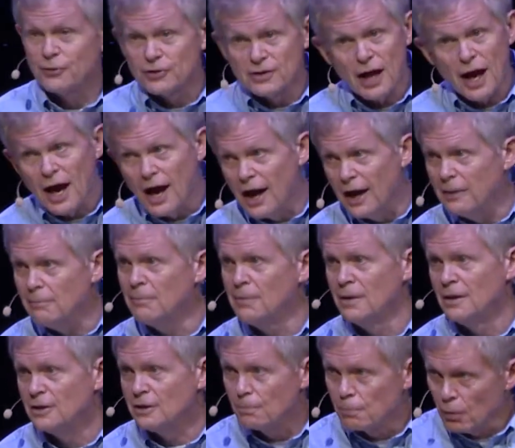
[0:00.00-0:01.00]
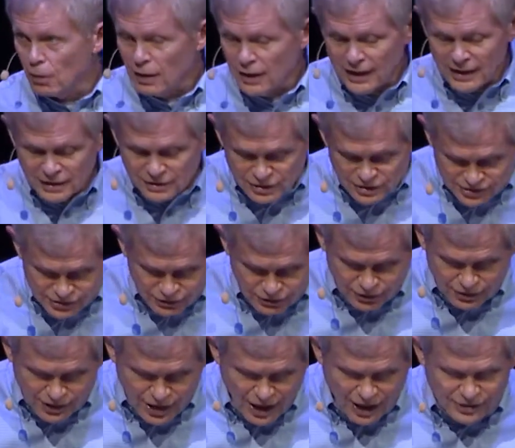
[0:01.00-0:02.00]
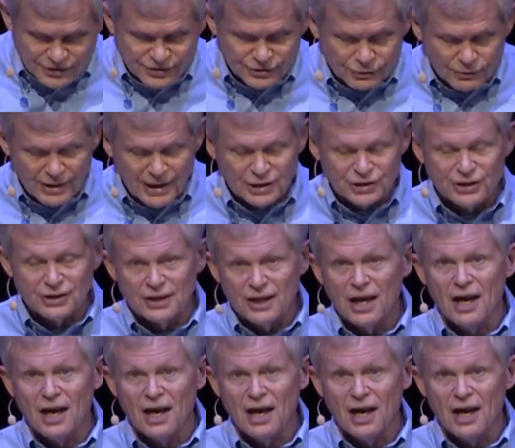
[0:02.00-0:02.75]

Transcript: time to pray and discern God's direction.